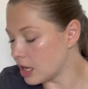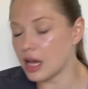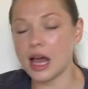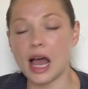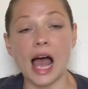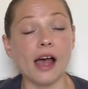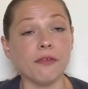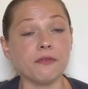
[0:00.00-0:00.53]

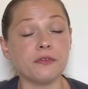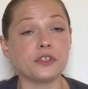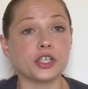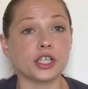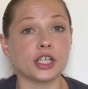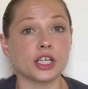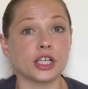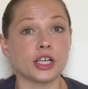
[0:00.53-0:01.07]

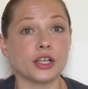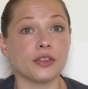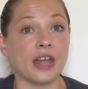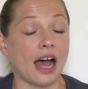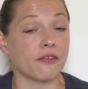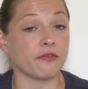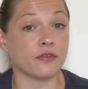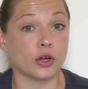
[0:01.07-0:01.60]
after
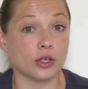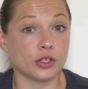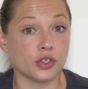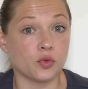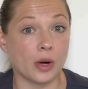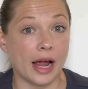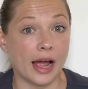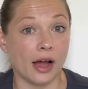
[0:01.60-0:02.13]
that first
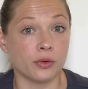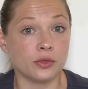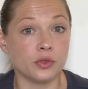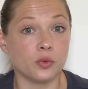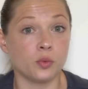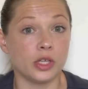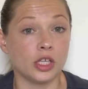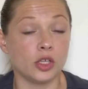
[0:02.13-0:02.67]
round,
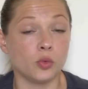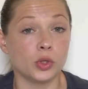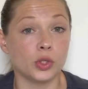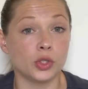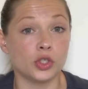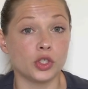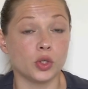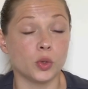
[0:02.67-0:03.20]
we will
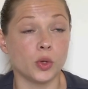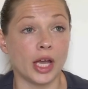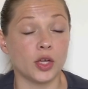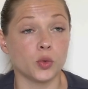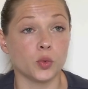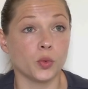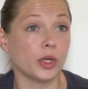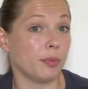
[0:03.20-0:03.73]
do a
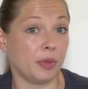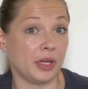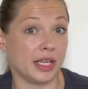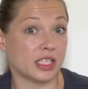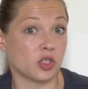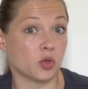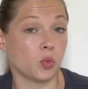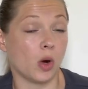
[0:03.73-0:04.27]
repeat
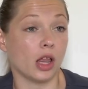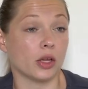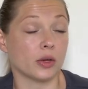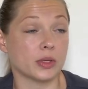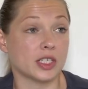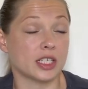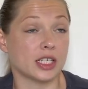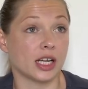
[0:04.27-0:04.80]
swallow
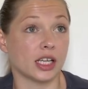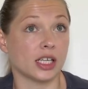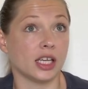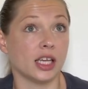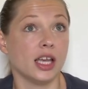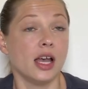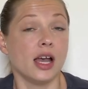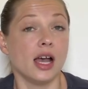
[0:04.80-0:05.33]

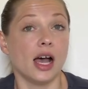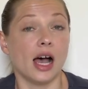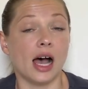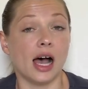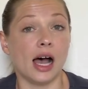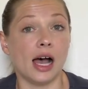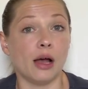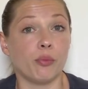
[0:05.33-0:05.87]
study.
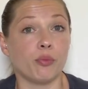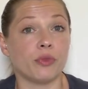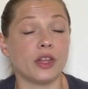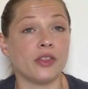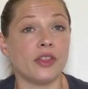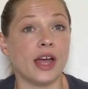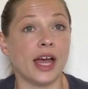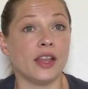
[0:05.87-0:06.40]

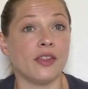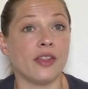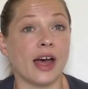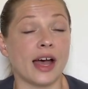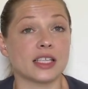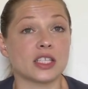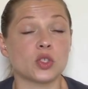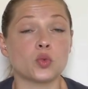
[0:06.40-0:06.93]
Then
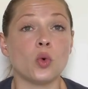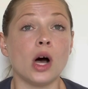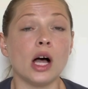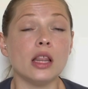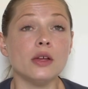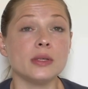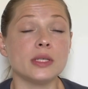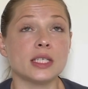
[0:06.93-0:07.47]
that
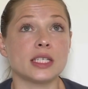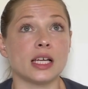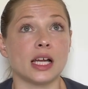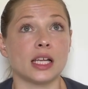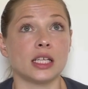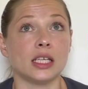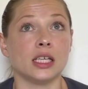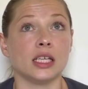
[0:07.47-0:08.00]
swallow
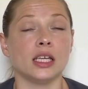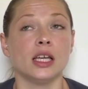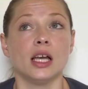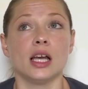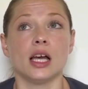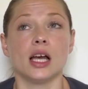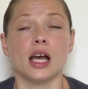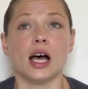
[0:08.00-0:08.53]
study
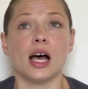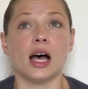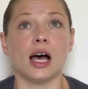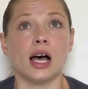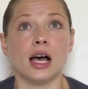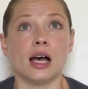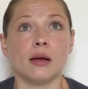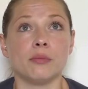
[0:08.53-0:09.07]

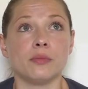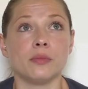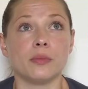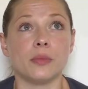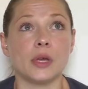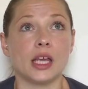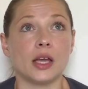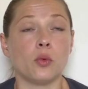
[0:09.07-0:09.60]

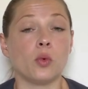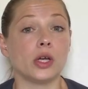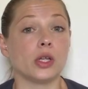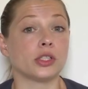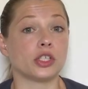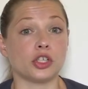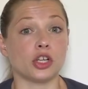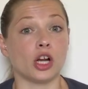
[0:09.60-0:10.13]
will
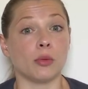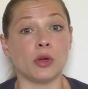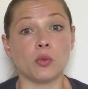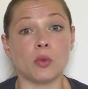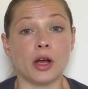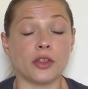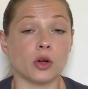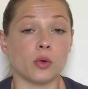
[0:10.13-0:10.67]
determine
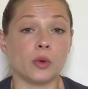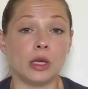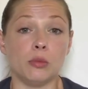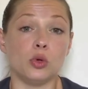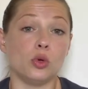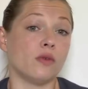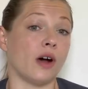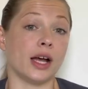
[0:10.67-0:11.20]
whether we
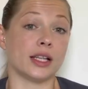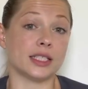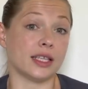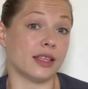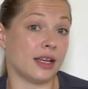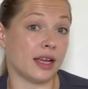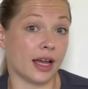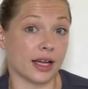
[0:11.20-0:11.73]
move on to
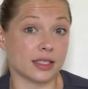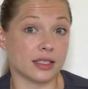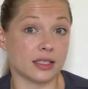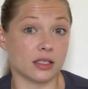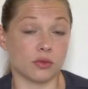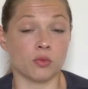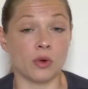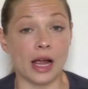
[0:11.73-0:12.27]
the
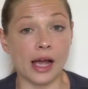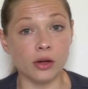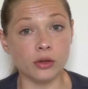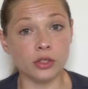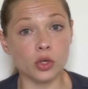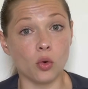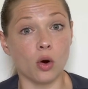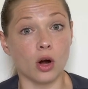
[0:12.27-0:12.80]
next round
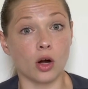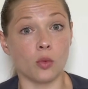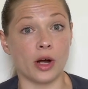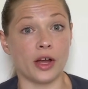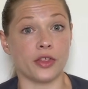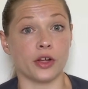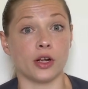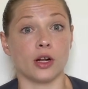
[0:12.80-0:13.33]
or
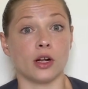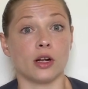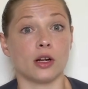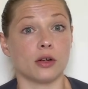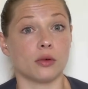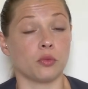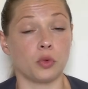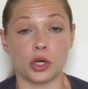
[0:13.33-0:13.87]

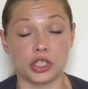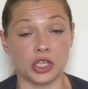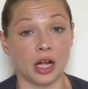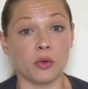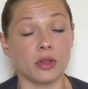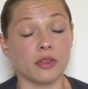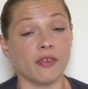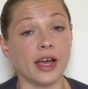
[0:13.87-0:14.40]
whether we're done
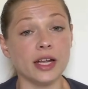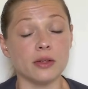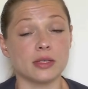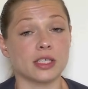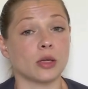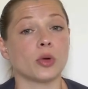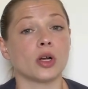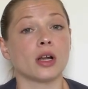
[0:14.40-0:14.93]
with
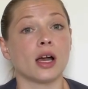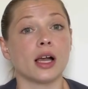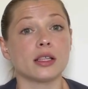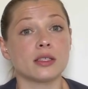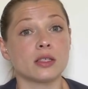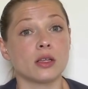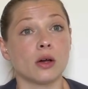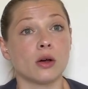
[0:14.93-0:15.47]
VitalStim or not.
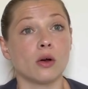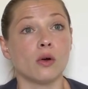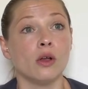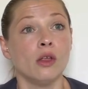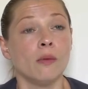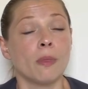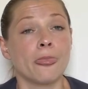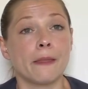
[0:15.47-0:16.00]
So
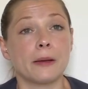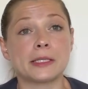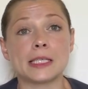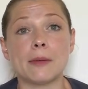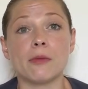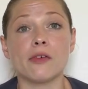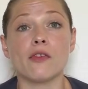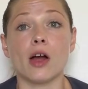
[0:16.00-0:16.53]

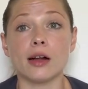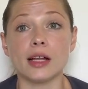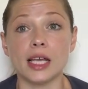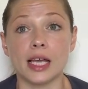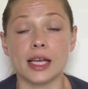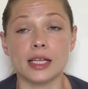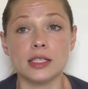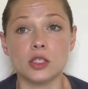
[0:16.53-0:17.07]
some of our
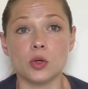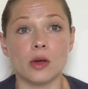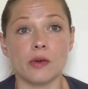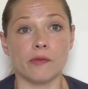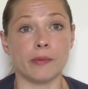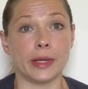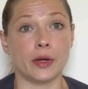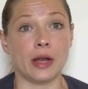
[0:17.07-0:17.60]
kids who have
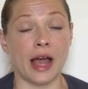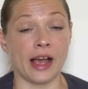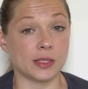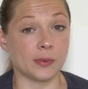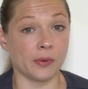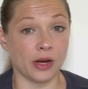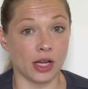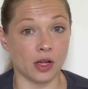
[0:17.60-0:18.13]
been
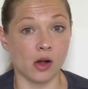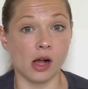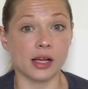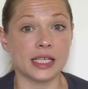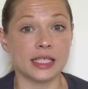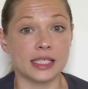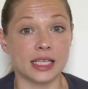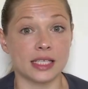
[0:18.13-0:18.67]
aspirating all
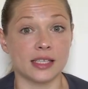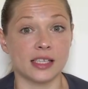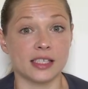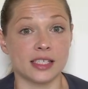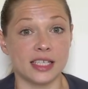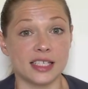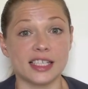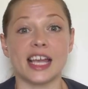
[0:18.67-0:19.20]

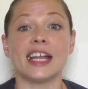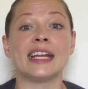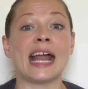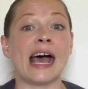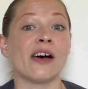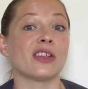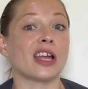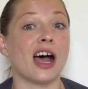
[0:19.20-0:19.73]
consistencies can
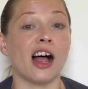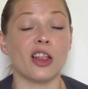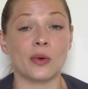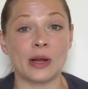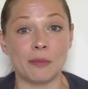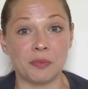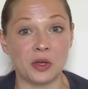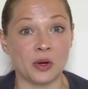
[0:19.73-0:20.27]
now
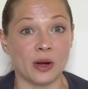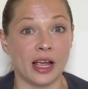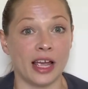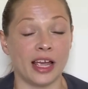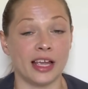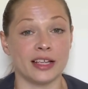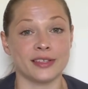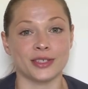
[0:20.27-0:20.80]
tolerate
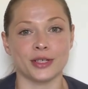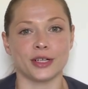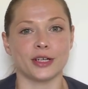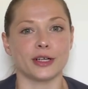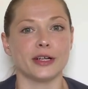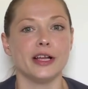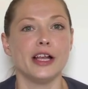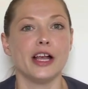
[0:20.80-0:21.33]
purees
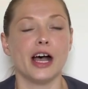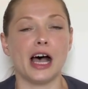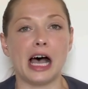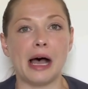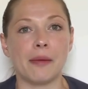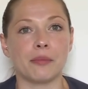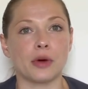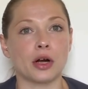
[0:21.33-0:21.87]
or
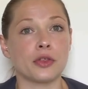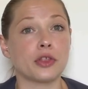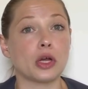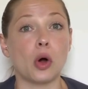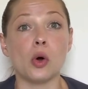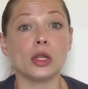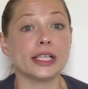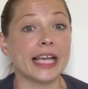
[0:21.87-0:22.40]
are the only